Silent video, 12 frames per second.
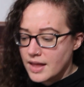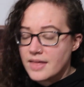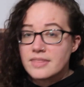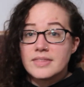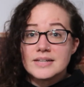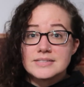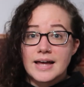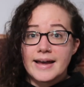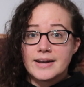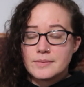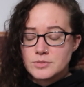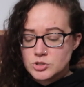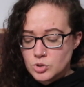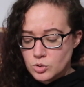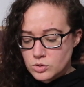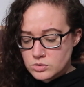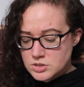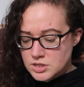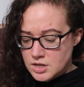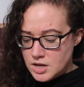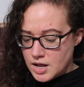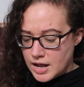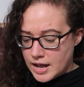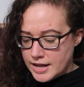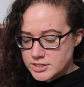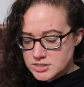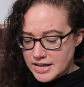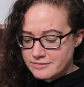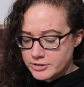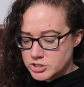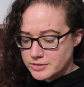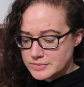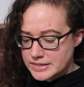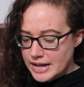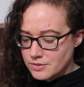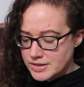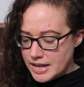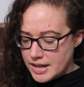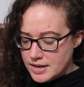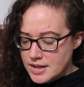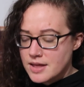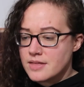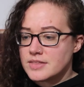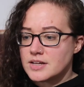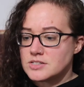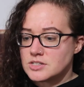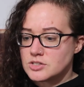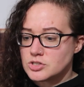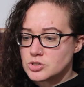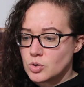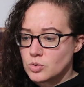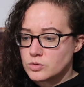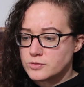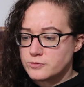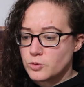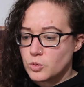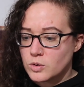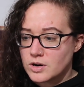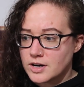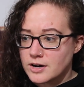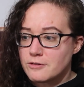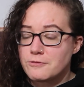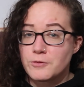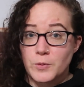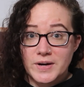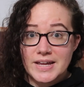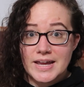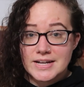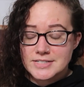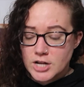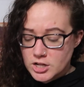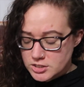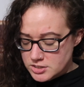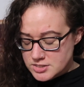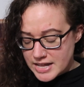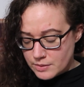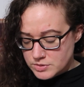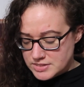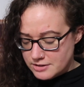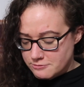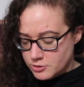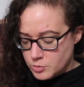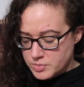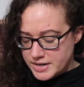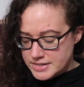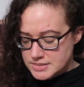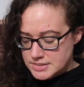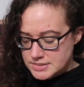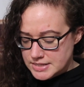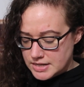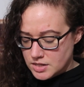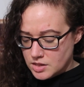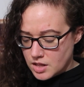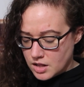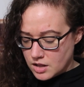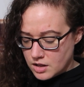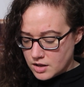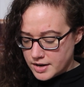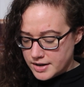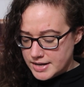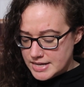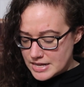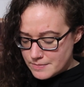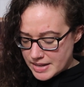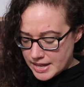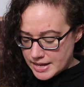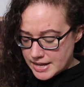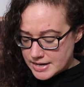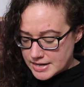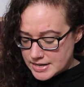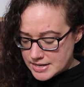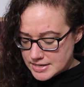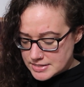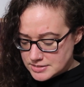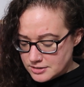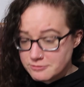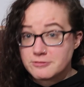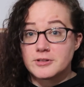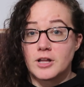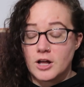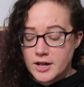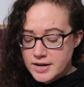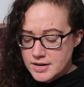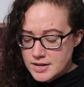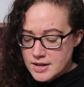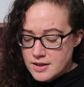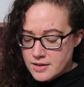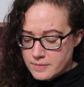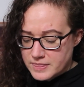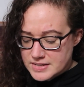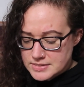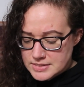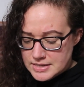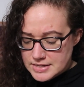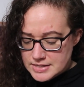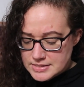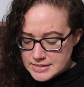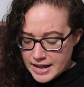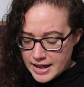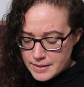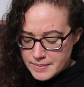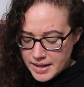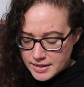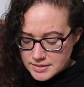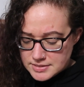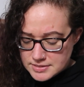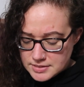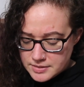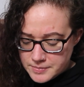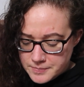This item sold, I just haven't shipped it out yet. This sold for $48. That was a full price sale on eBay, and it is flawed. This is Ibex,